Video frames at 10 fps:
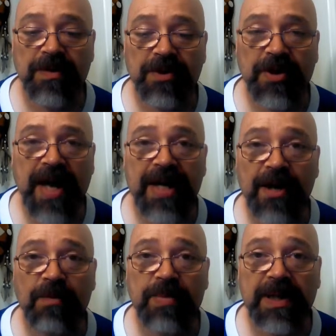you can't
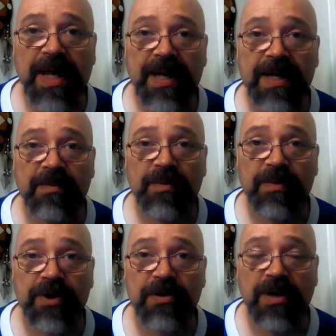help but like him
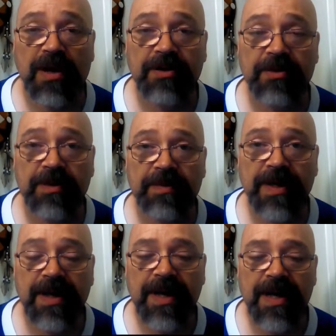when you talk to
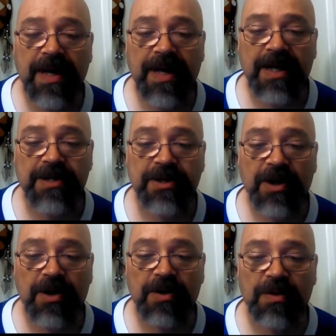him.
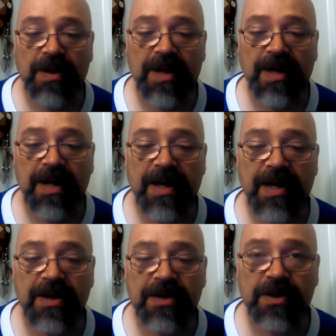So
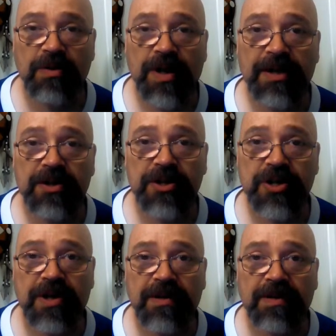you'll like the
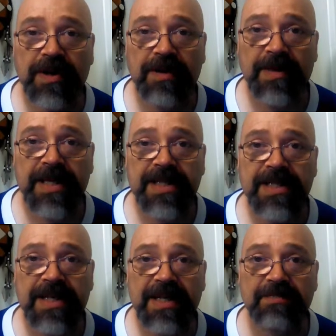show
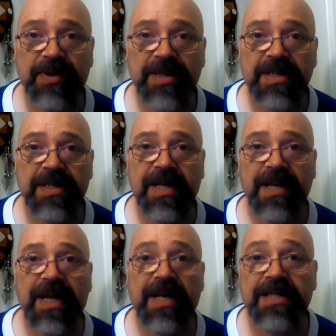because it brings,
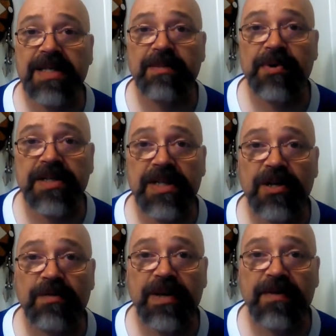like I said, he brings a
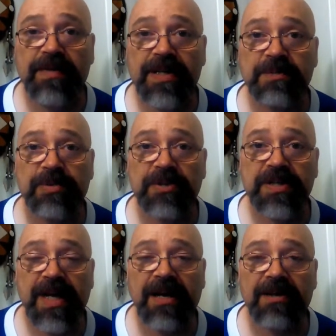little bit of his
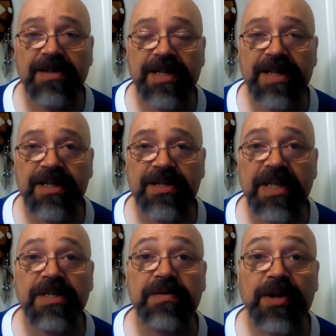personality, his
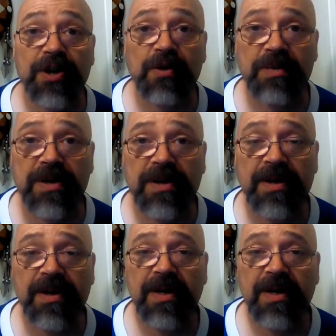sense of humor